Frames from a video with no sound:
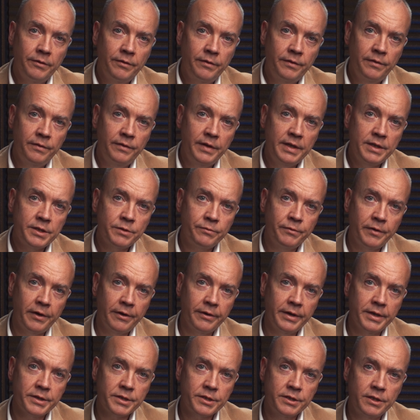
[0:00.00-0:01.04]
these
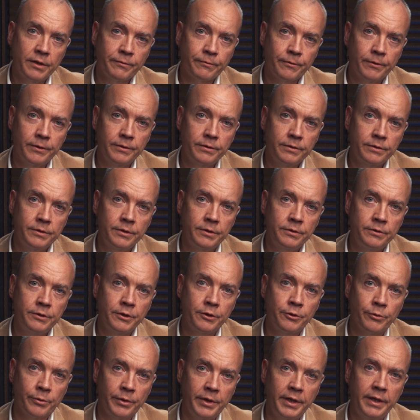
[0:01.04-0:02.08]
various different
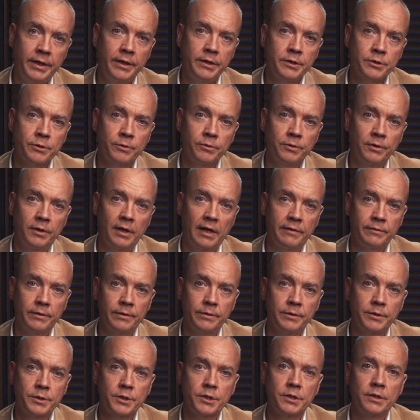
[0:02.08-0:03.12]
degrees or
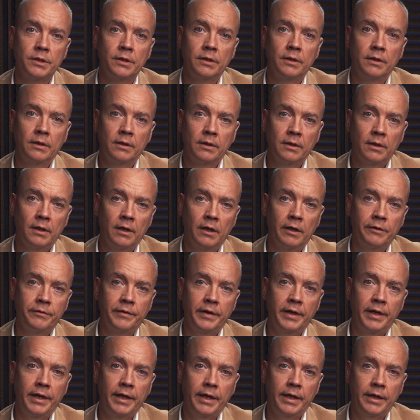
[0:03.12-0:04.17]
levels
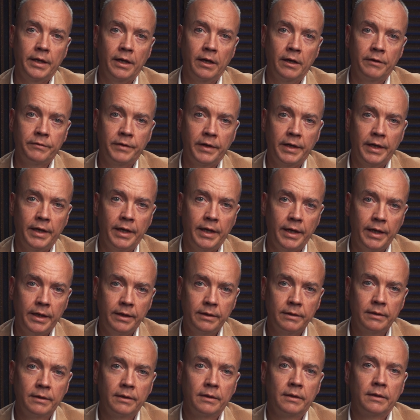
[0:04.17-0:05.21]
of
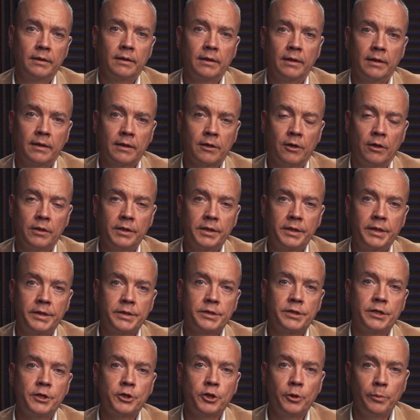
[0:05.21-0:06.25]
a call it
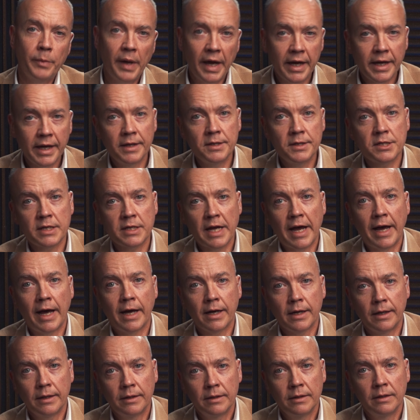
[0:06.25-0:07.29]
decision-making
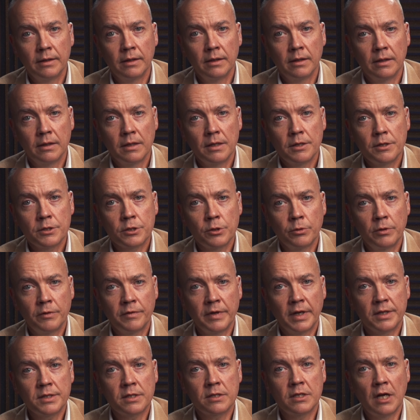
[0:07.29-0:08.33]
stack. So
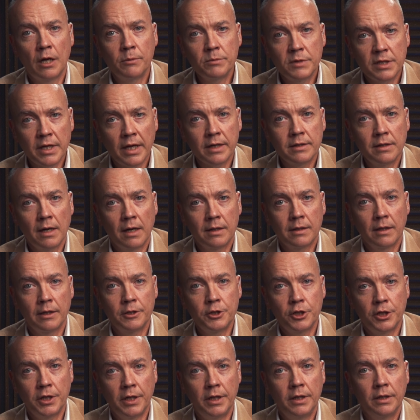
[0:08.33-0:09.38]
we've got some
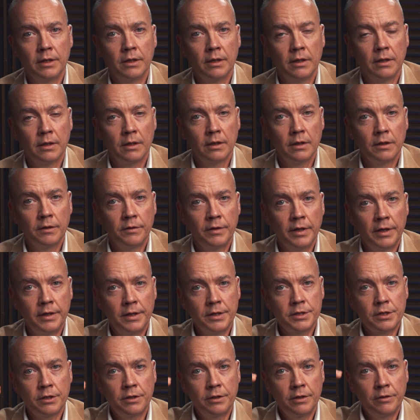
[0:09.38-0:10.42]
technology
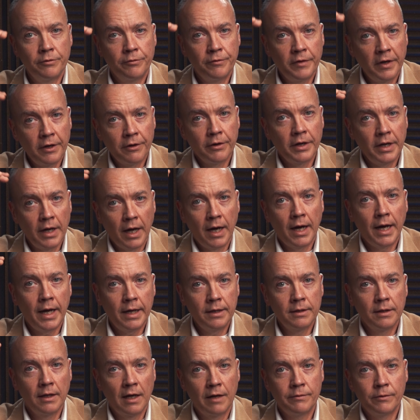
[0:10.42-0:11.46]
that is at a very
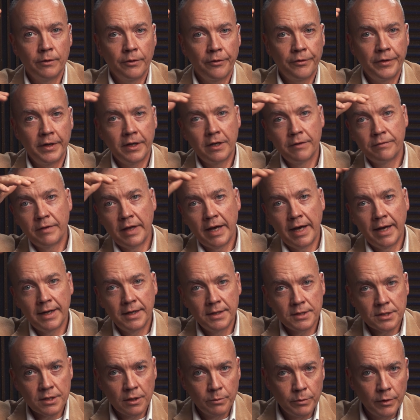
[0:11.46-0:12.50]
high level. Think of
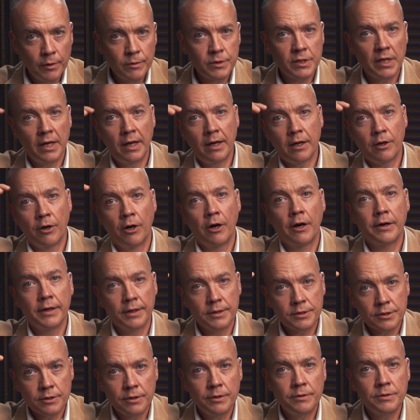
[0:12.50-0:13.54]
that as the mosaic
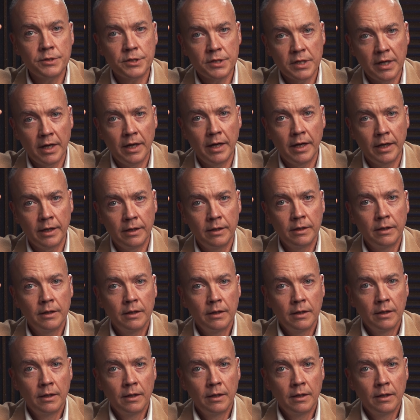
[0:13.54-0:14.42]
artist who's saying,